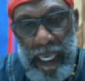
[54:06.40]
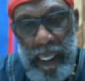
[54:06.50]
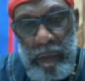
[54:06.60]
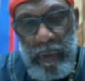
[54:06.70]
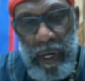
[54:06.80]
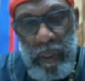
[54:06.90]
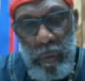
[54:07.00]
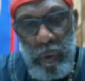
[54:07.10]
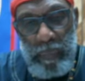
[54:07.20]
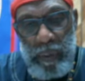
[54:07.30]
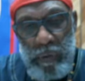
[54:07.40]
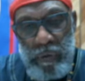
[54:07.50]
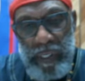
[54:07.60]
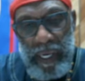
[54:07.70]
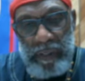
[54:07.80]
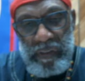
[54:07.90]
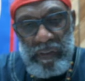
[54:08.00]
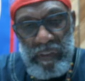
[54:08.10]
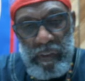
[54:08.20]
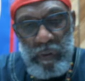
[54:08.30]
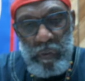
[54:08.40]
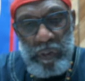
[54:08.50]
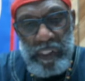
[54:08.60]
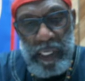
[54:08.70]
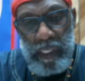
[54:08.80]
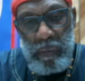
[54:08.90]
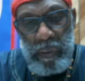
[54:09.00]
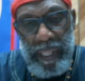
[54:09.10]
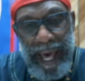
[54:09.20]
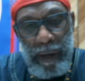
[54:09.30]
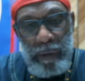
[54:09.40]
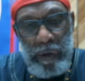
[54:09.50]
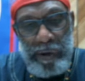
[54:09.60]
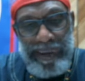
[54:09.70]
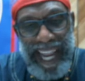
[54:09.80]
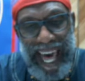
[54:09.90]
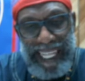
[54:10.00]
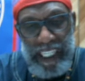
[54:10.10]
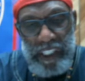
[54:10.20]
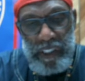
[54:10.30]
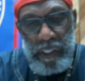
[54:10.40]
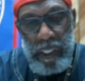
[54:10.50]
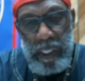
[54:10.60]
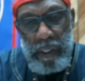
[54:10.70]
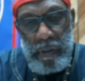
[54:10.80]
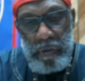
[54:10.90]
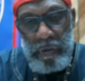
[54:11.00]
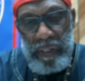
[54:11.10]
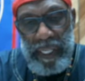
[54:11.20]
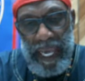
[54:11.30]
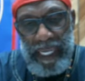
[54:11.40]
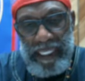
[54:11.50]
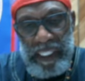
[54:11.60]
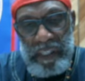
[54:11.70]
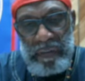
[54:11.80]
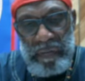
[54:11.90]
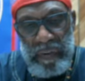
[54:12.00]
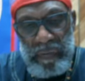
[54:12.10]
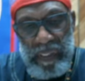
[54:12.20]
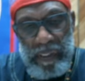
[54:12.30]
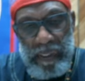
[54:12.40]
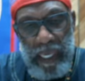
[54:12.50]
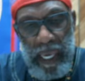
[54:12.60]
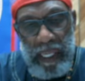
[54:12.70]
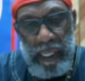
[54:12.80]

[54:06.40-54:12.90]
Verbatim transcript: an American woman whose cancer cells were taken without her knowledge during the 1950s and